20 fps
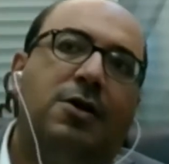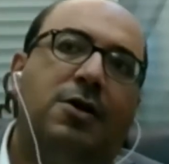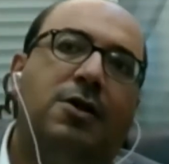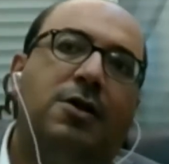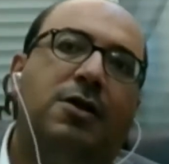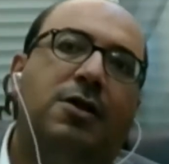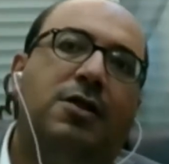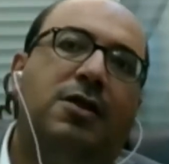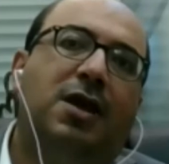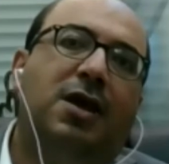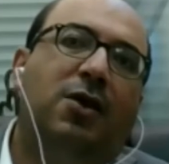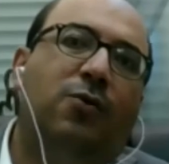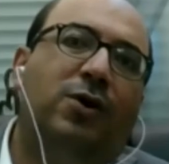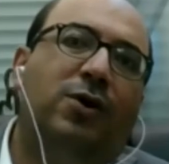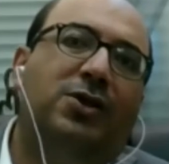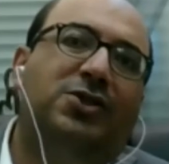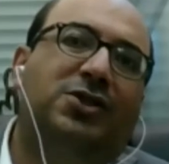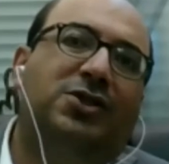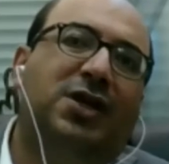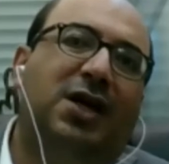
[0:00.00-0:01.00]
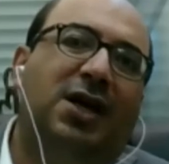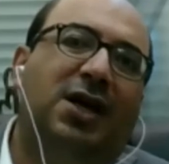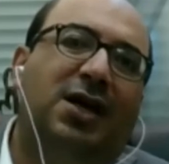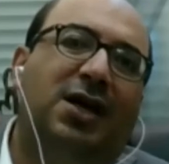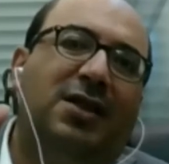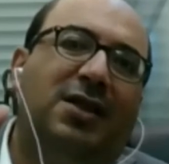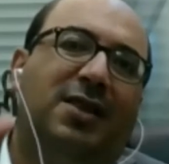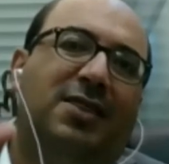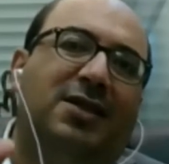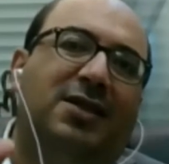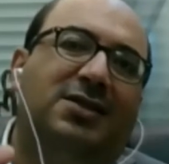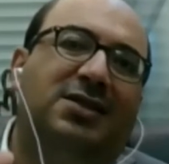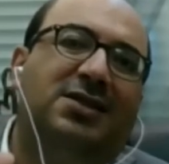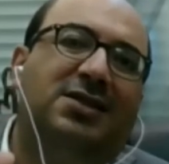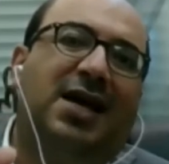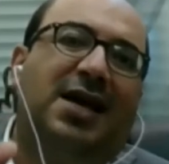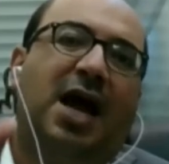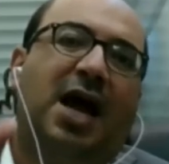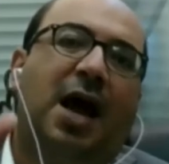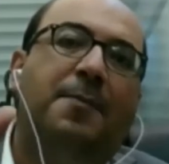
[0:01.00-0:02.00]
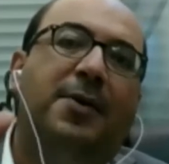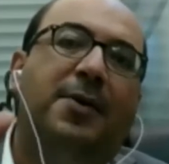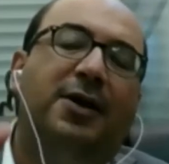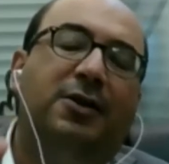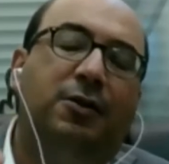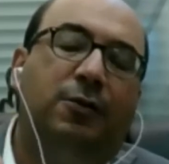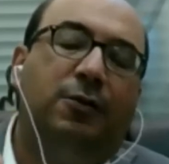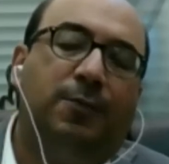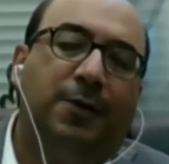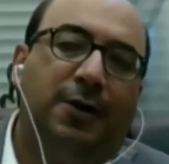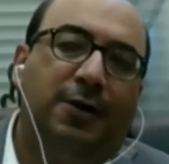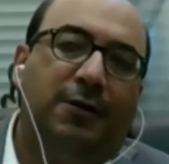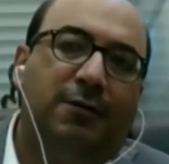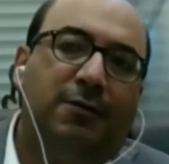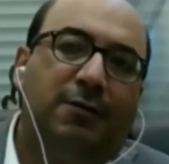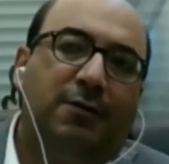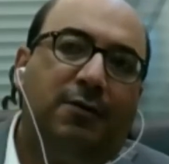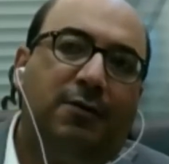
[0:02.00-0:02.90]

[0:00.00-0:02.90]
They were saying that this is an amendment